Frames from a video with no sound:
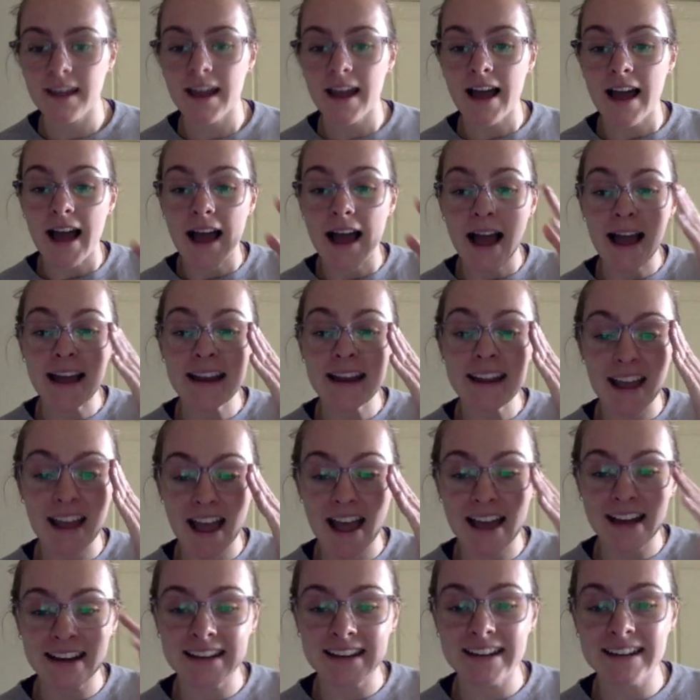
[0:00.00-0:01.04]
I
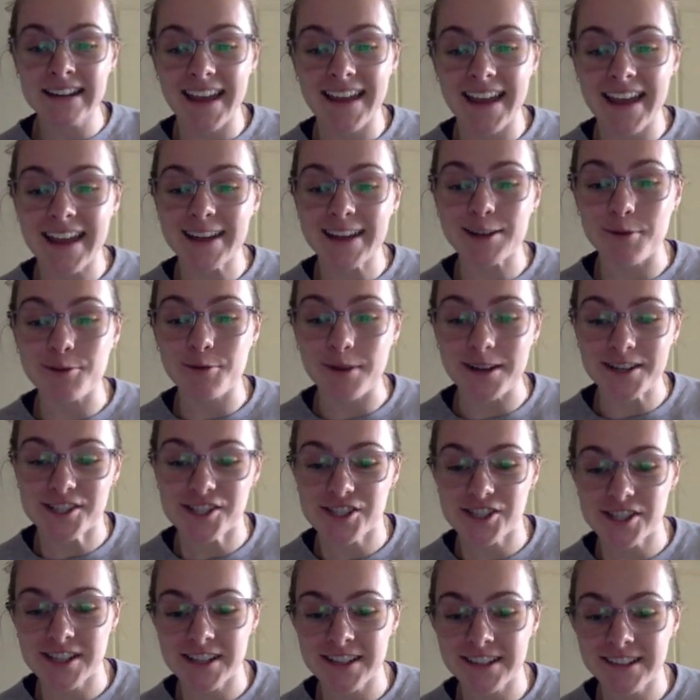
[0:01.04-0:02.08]
added a
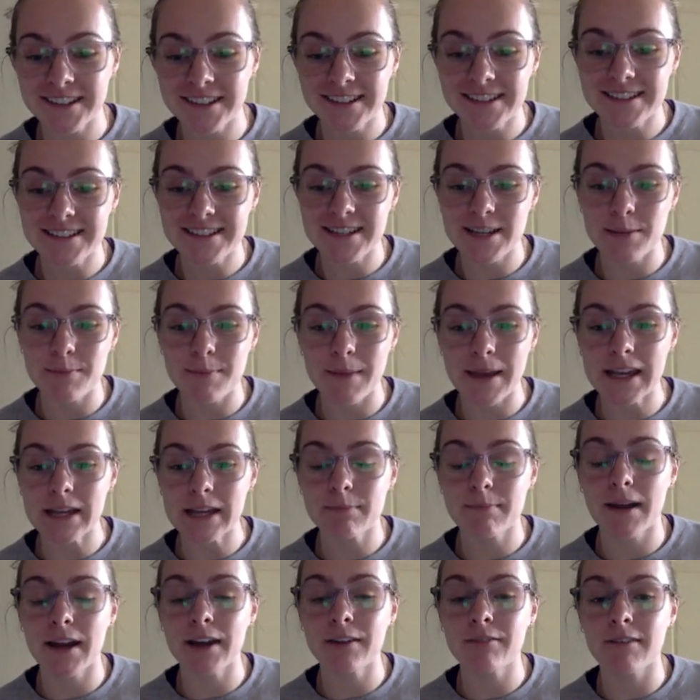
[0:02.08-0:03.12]
question to make
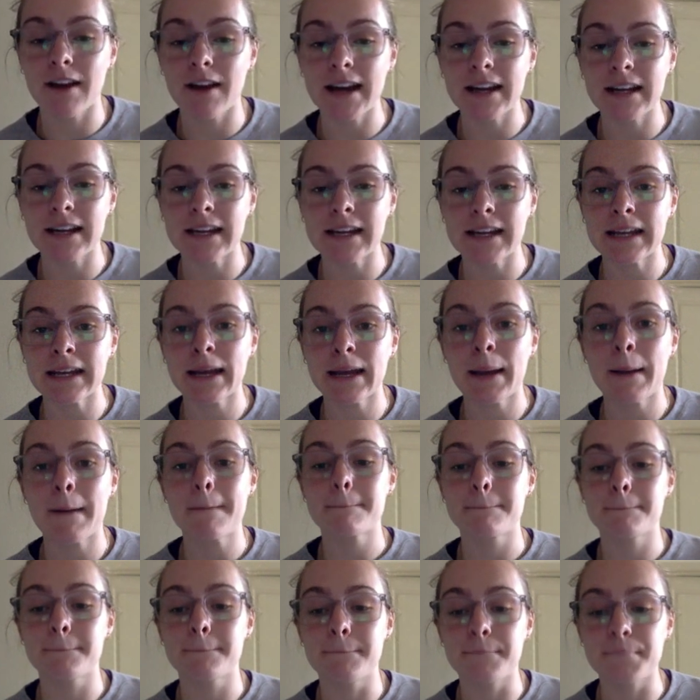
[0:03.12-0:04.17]
my writing
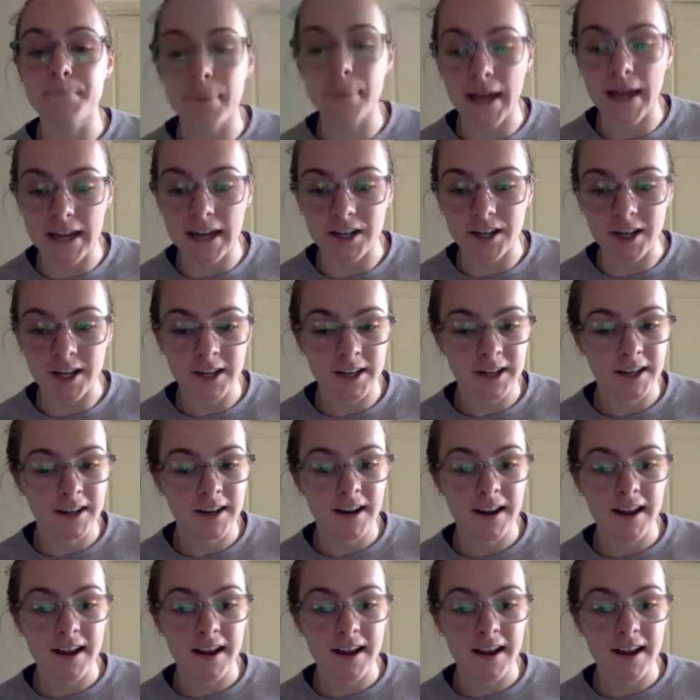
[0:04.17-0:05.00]
better.